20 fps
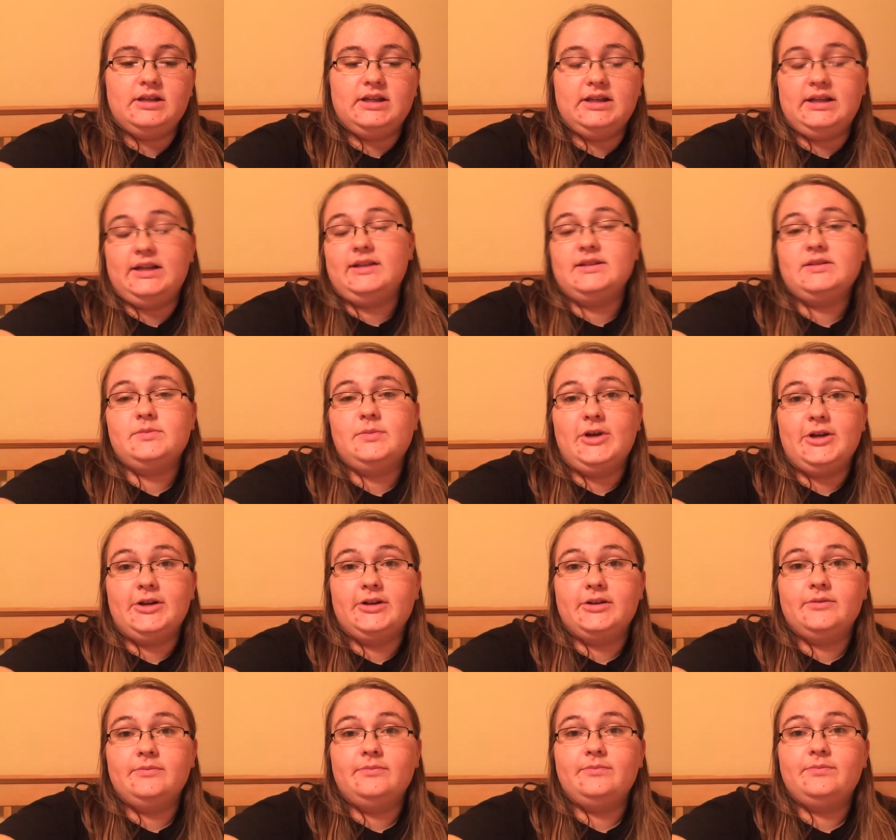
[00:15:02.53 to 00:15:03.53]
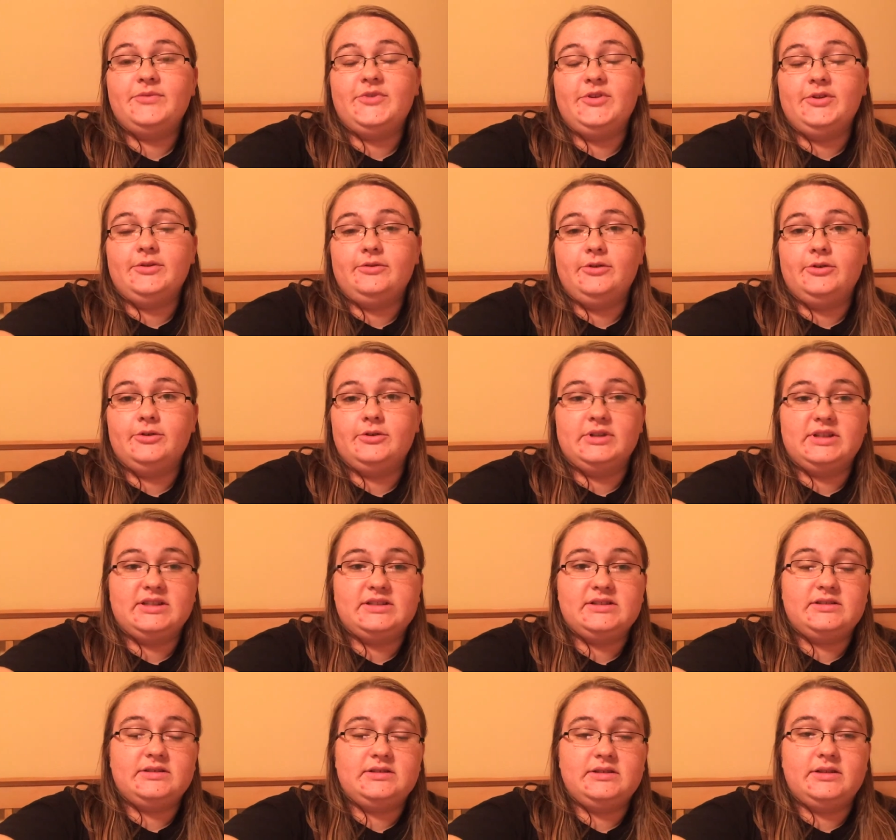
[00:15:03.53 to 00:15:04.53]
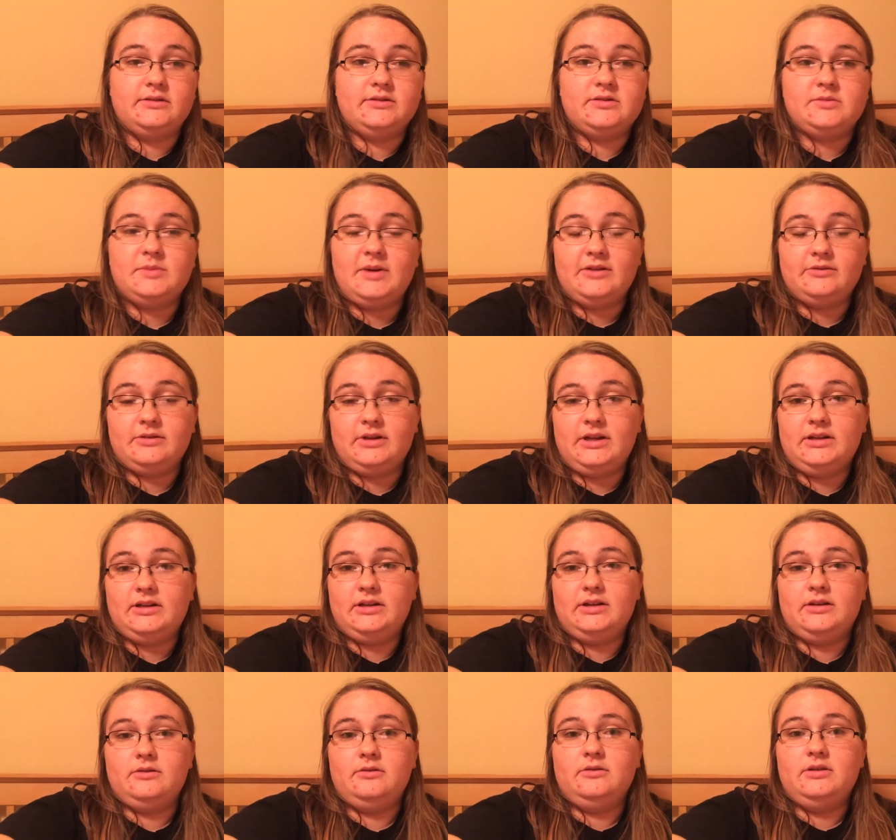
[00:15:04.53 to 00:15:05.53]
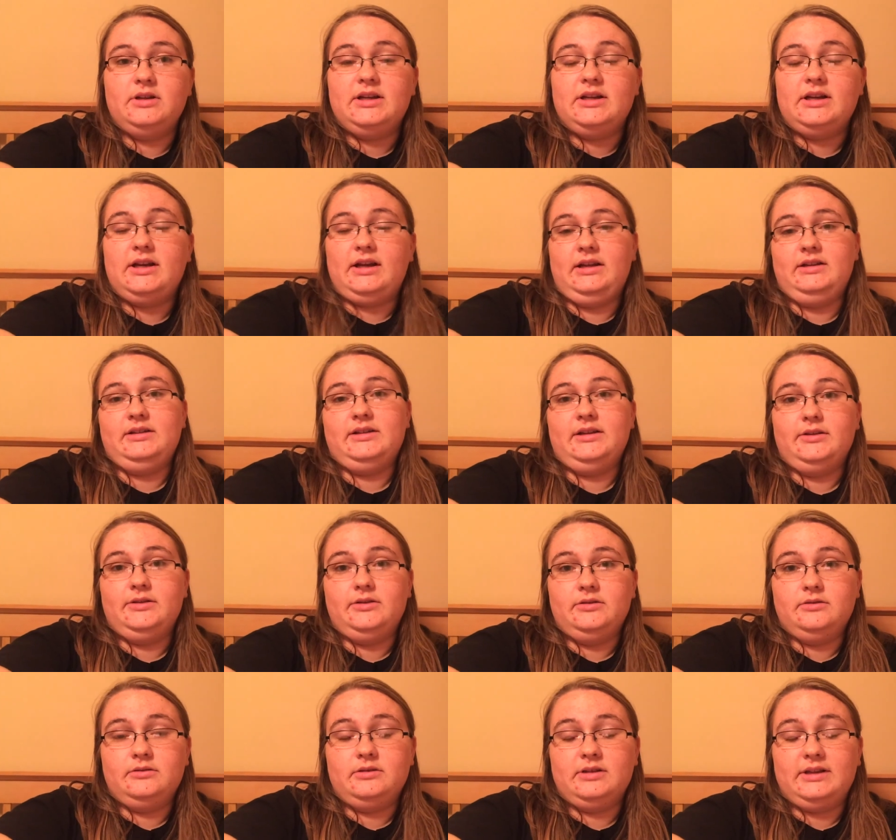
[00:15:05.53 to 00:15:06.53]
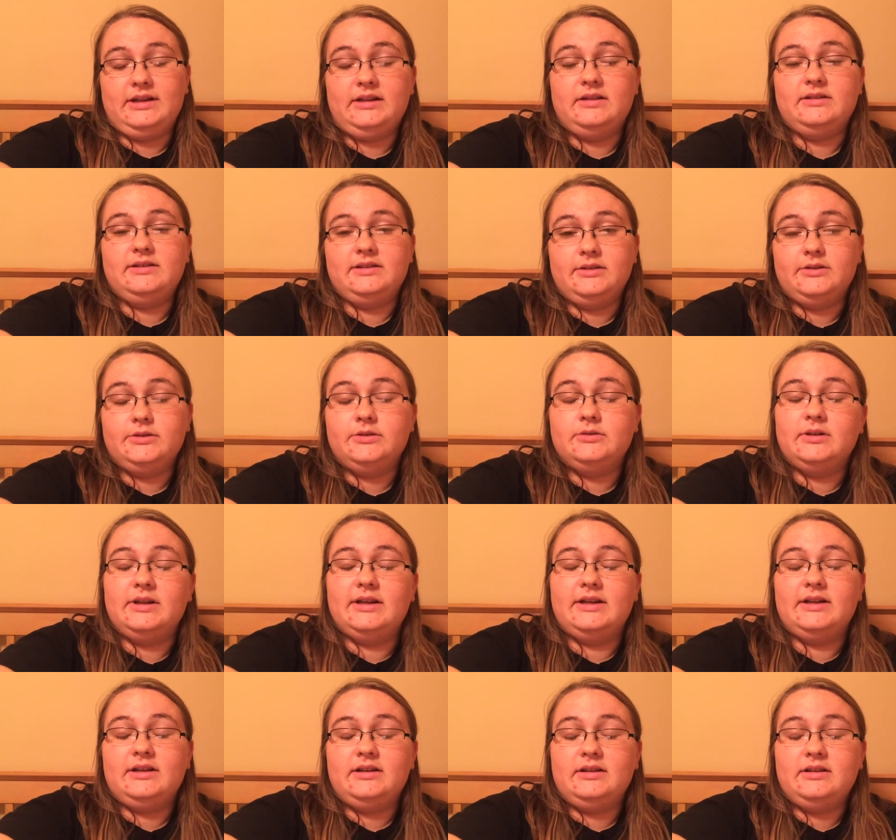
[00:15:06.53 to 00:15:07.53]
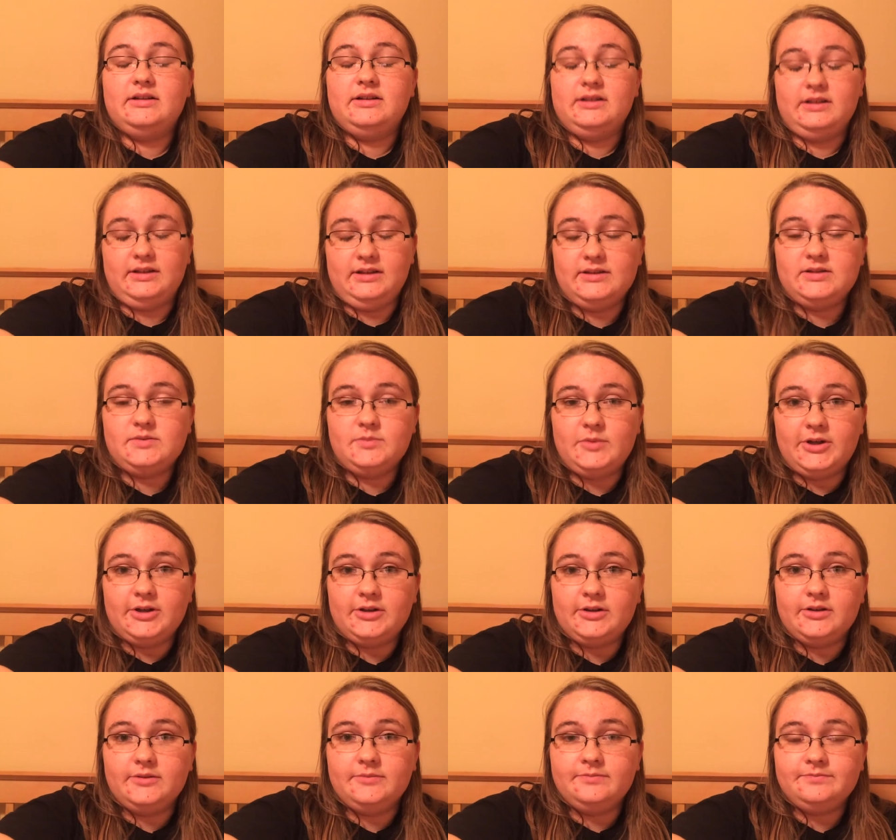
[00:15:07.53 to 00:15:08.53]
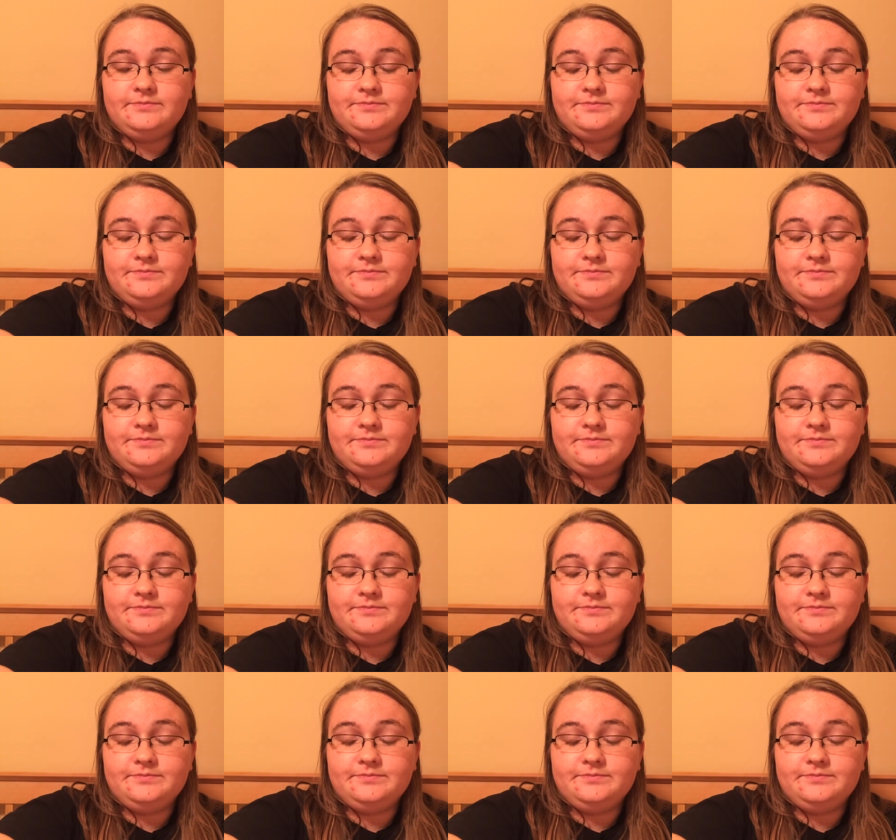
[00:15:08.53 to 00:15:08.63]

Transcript: It gets better. If you're in a tough spot right now, I tell you, I can tell you that it gets better.